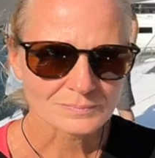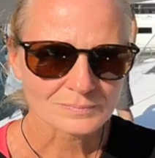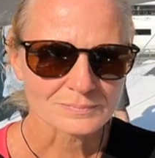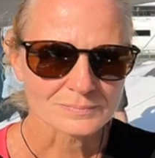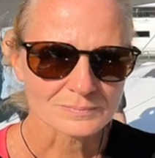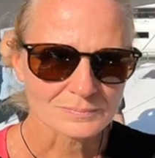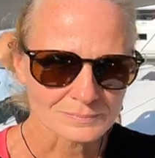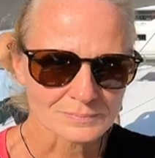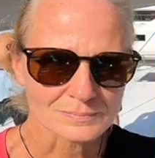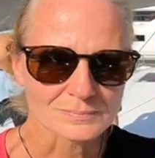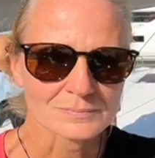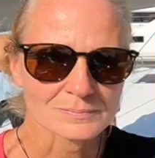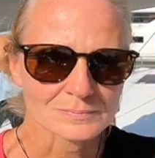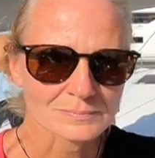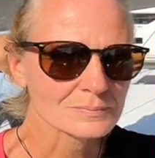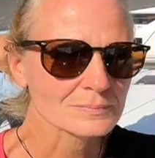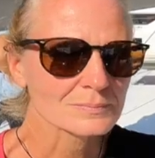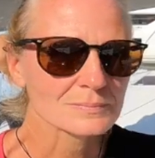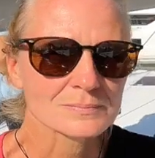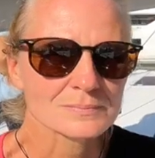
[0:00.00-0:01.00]

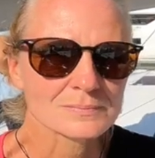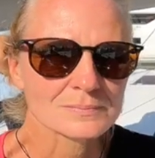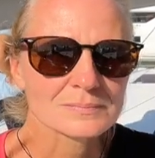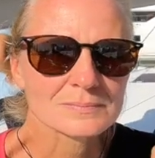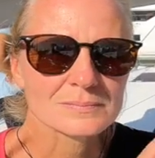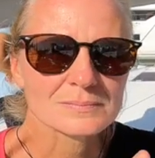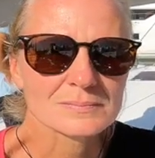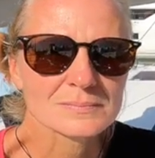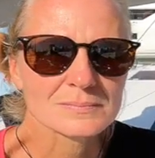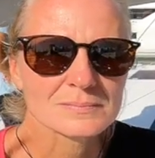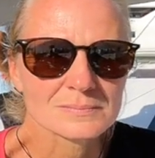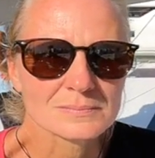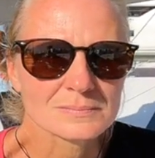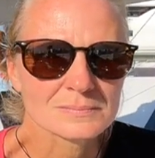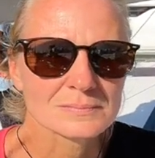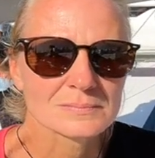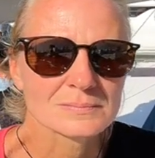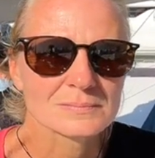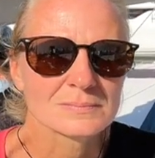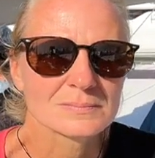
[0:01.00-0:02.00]

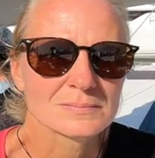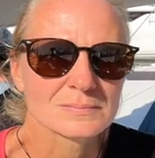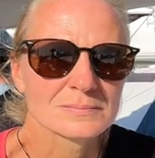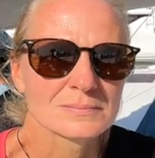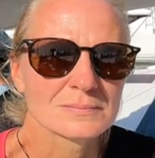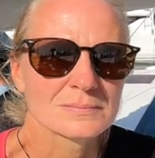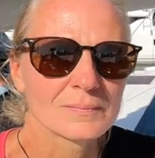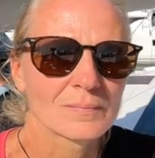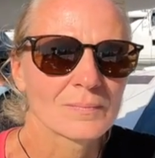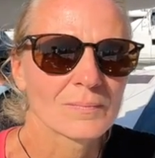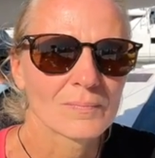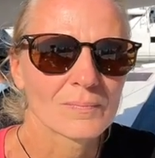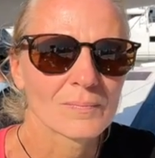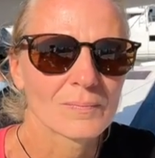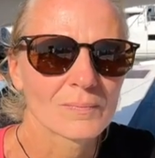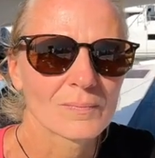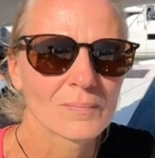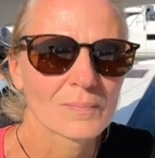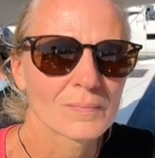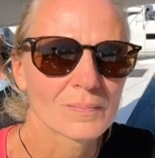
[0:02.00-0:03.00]

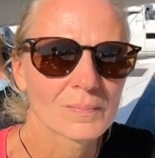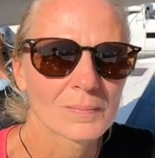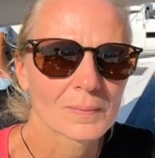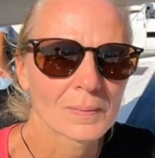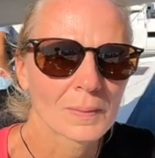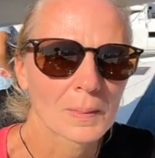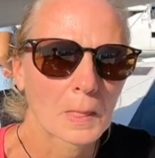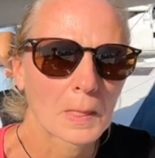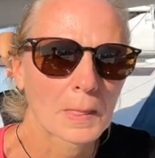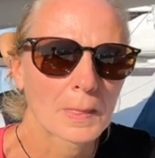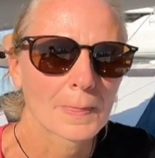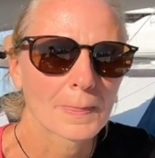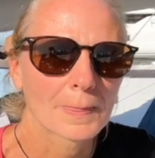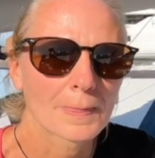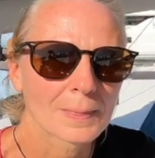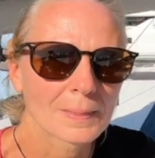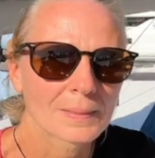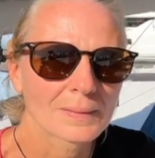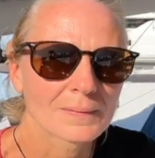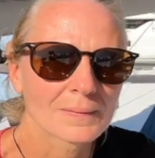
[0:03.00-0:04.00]

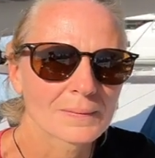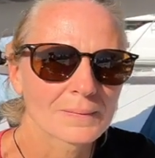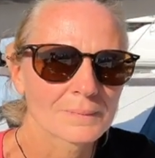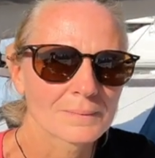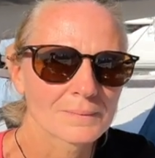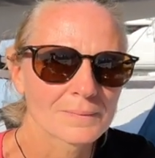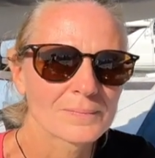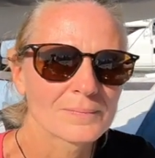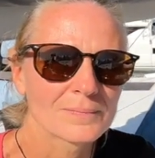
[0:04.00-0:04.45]
(not speaking)